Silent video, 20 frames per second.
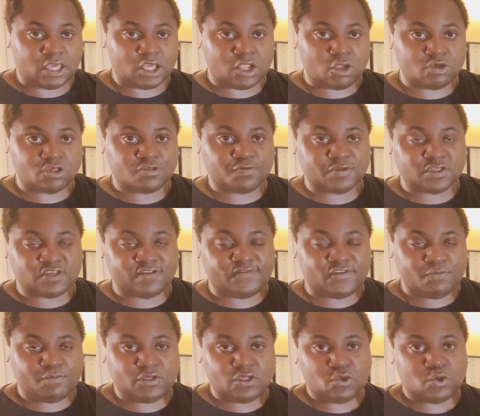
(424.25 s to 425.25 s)
you know, especially if
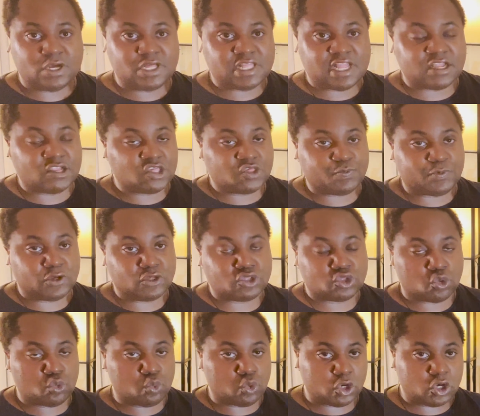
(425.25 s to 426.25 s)
you've been doing a lot of
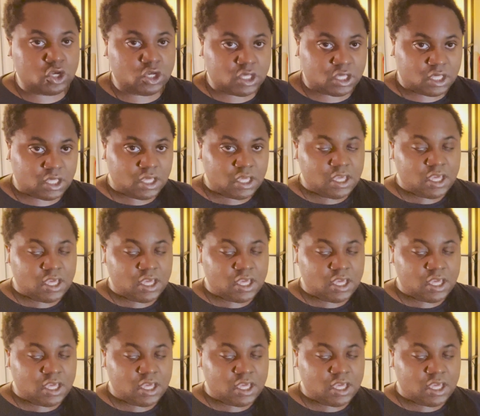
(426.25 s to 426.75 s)
spiritual work.